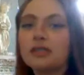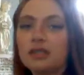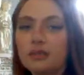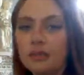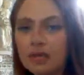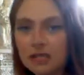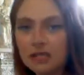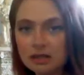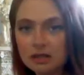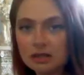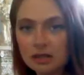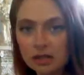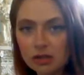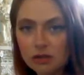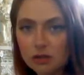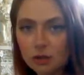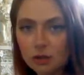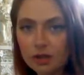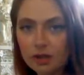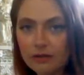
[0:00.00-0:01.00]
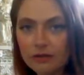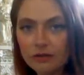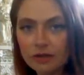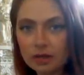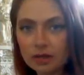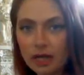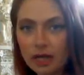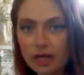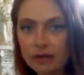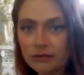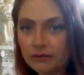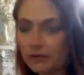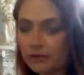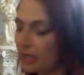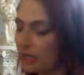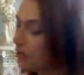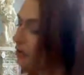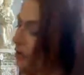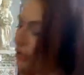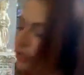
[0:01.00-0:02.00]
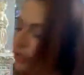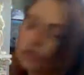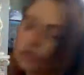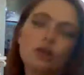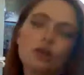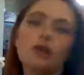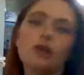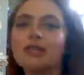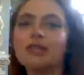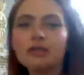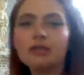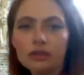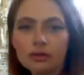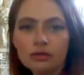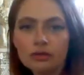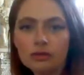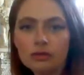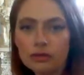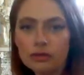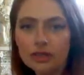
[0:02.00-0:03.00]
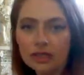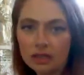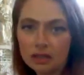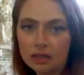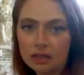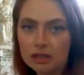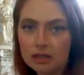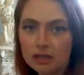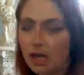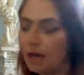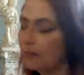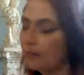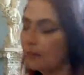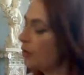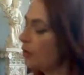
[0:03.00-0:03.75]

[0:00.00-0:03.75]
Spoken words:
be the story of your life, right? You're determined to get to the top. You're